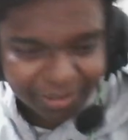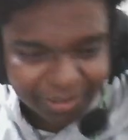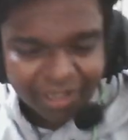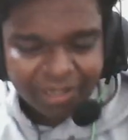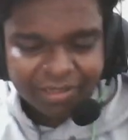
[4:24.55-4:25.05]

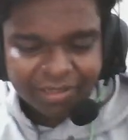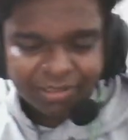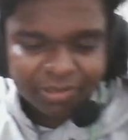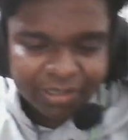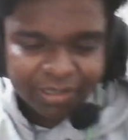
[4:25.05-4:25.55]
Let's say you get
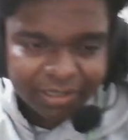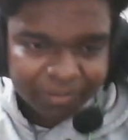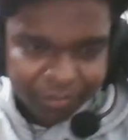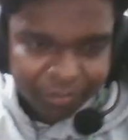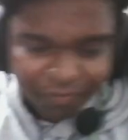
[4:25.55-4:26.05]
an input
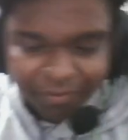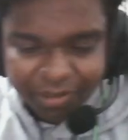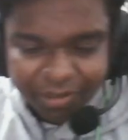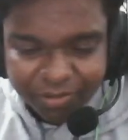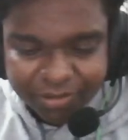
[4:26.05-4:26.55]
from the
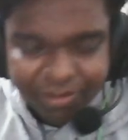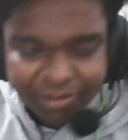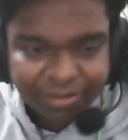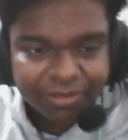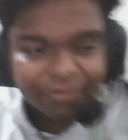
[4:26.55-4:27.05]
user itself,